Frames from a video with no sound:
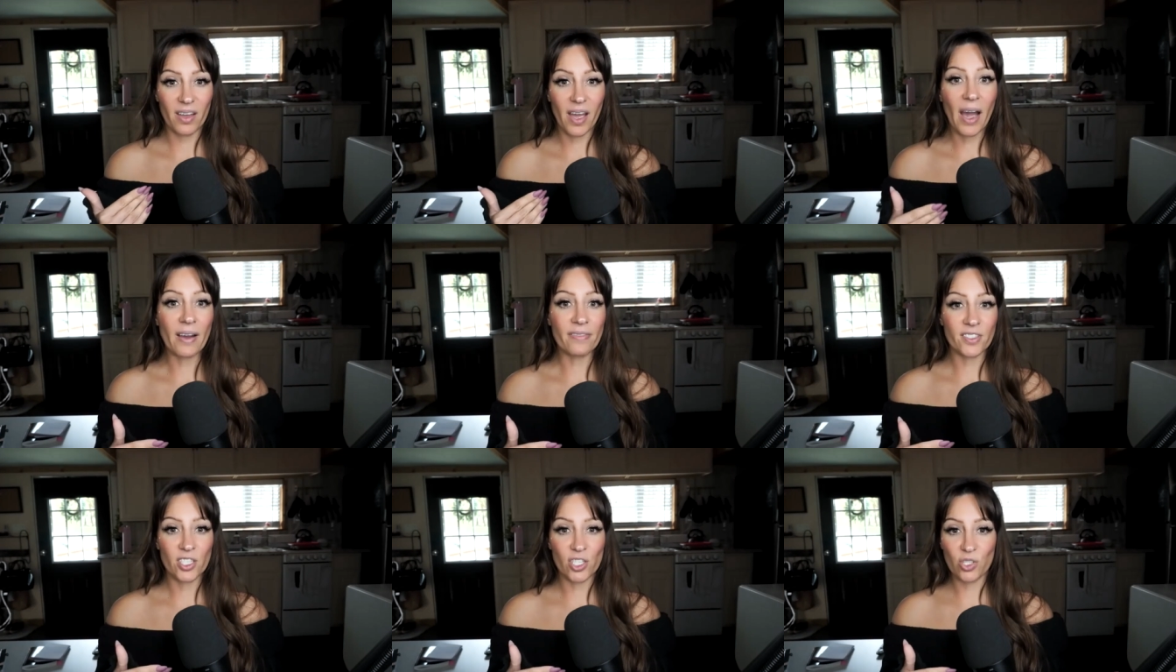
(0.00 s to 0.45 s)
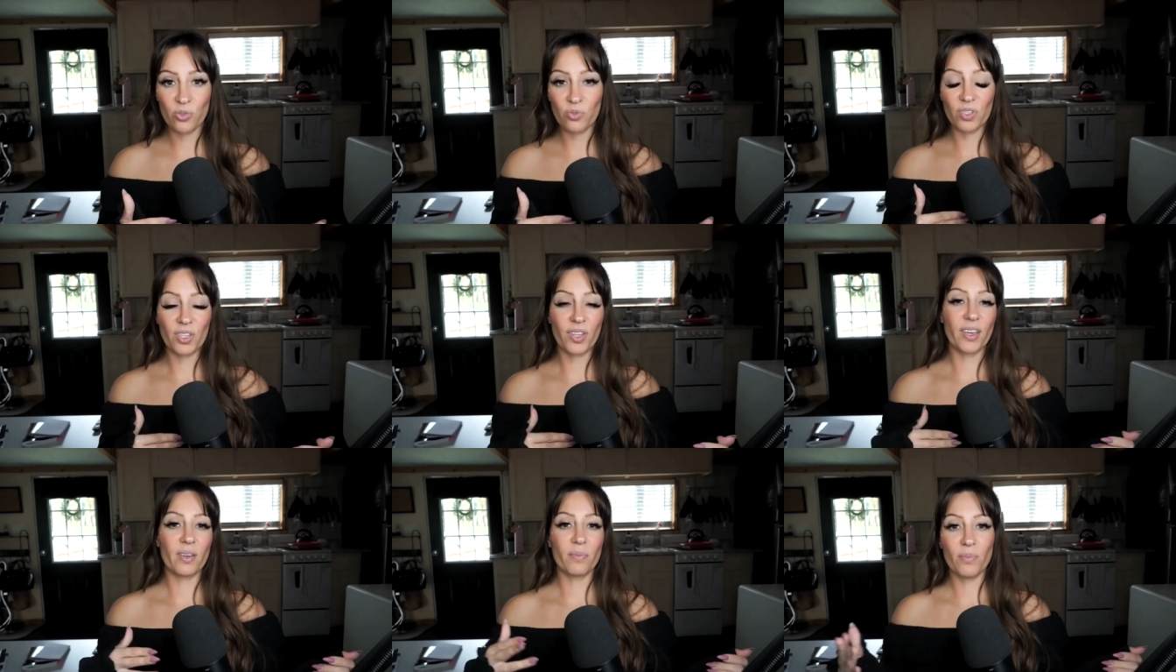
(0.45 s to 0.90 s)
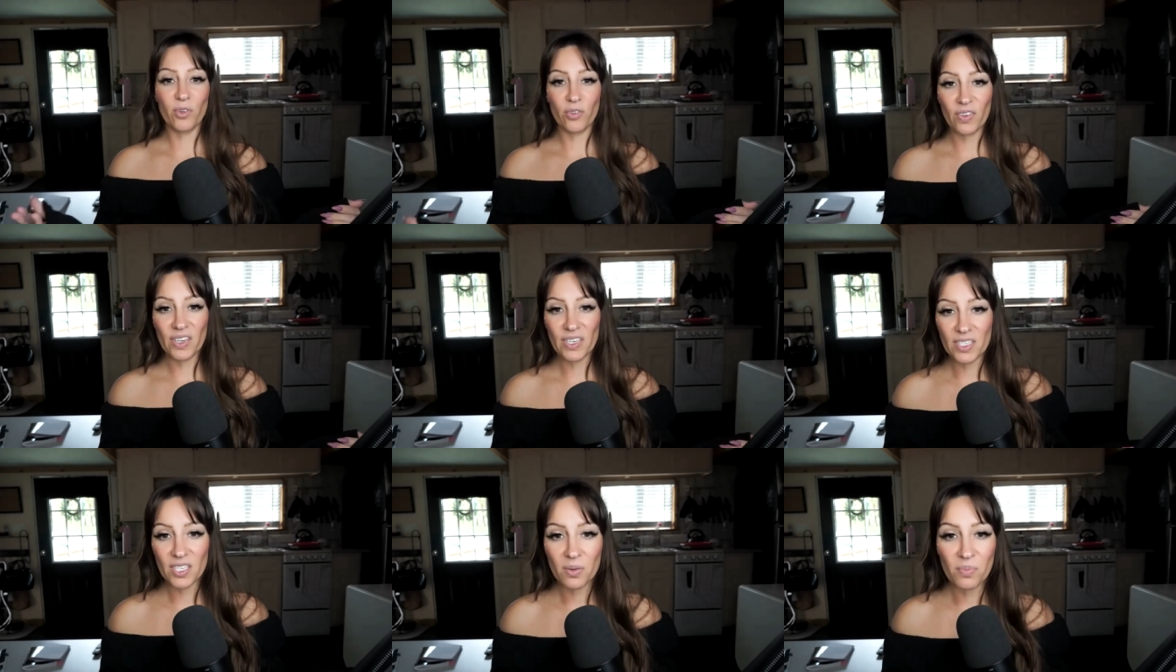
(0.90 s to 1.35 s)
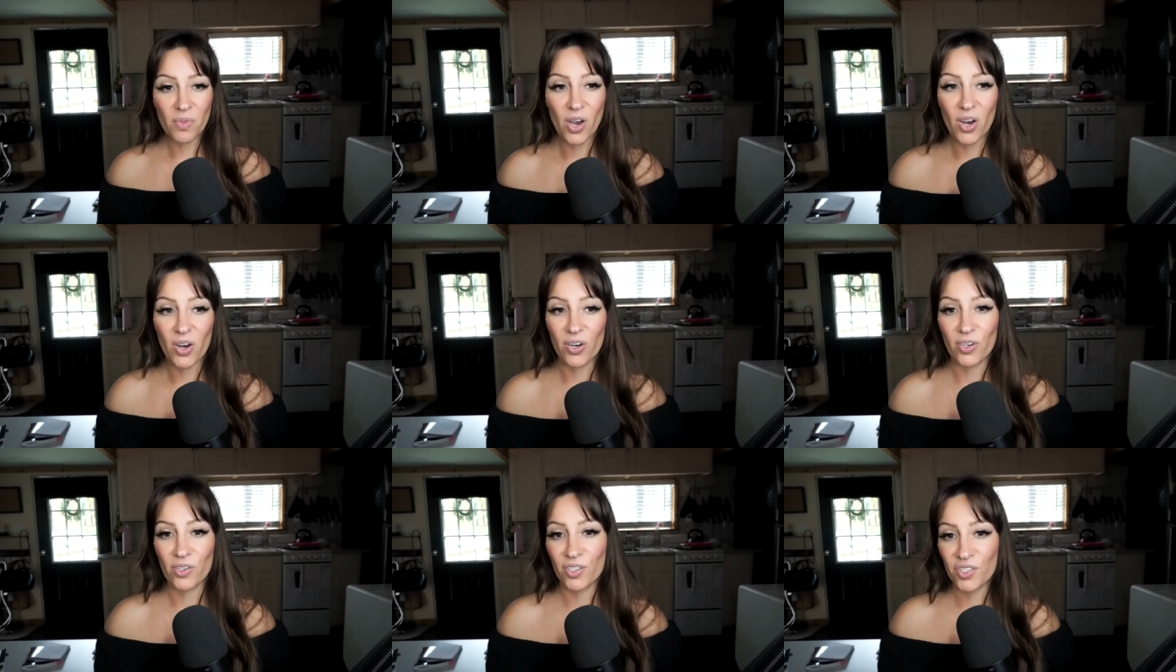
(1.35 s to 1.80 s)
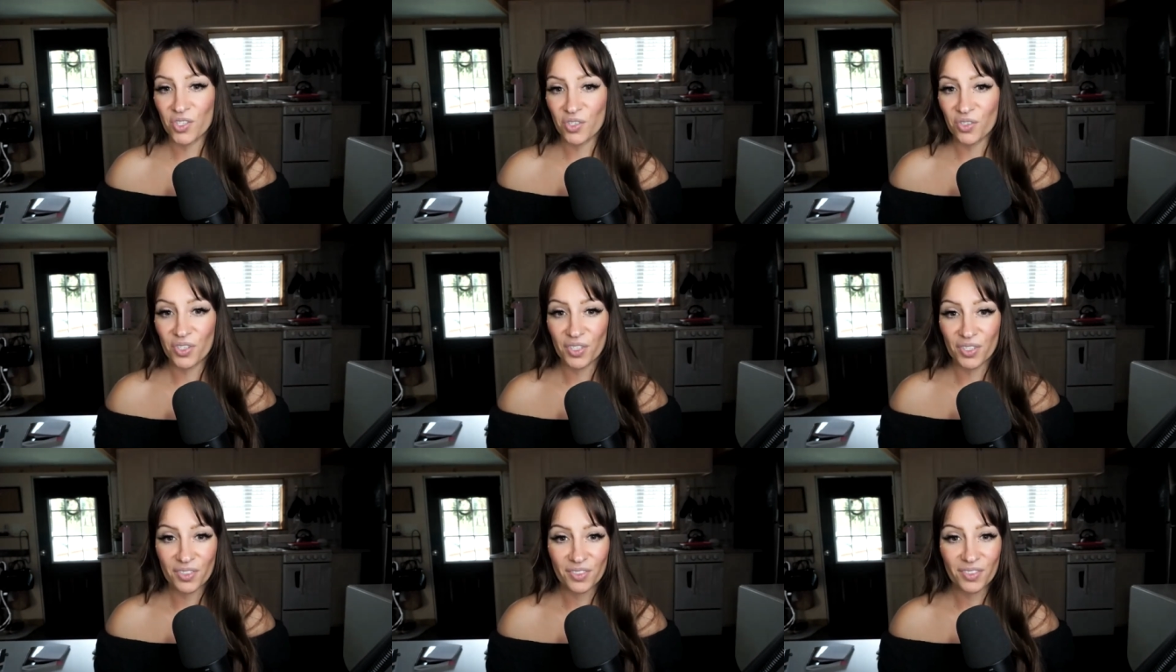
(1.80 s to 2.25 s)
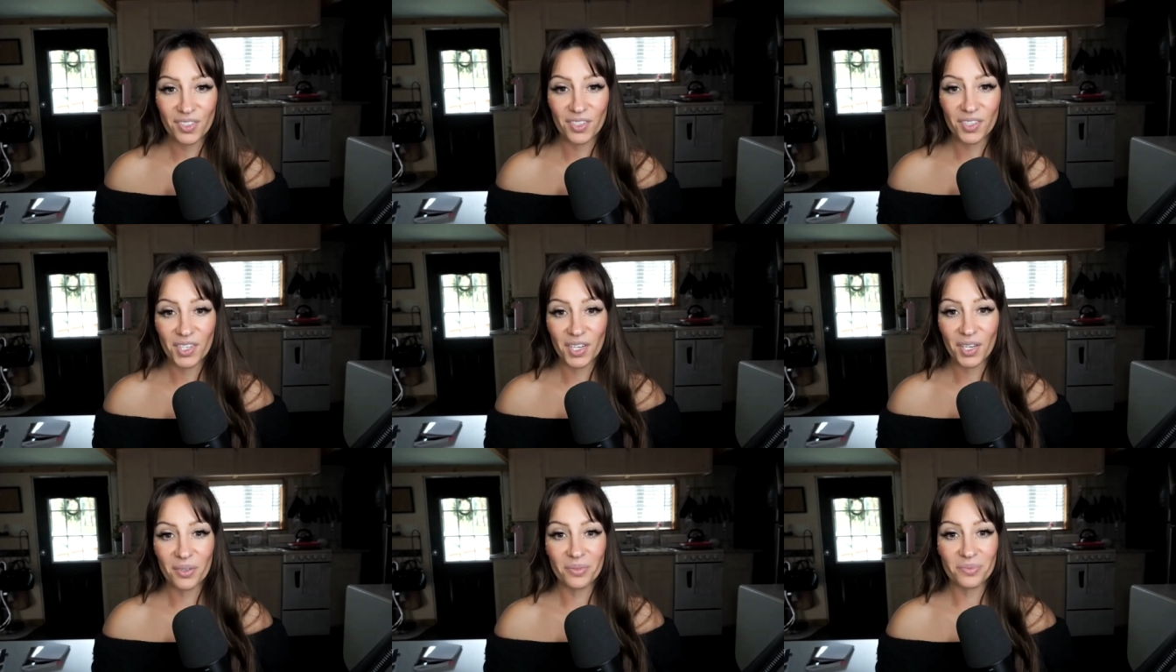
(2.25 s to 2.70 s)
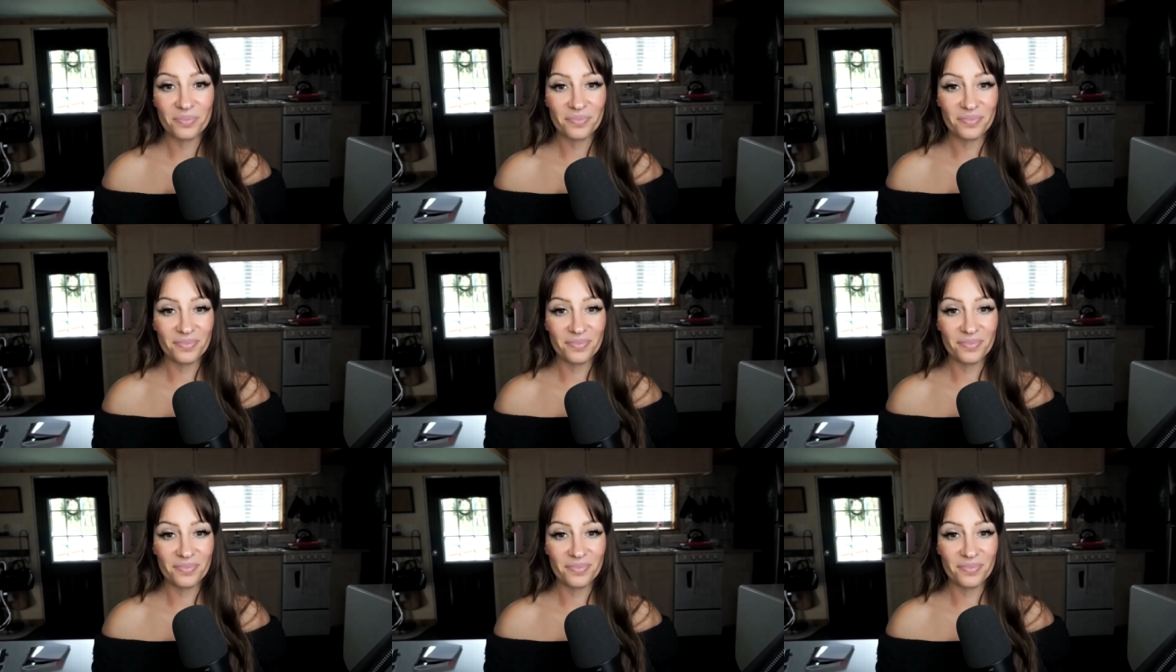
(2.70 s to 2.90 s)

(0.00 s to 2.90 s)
have to do with like moving to Mars, or, you know,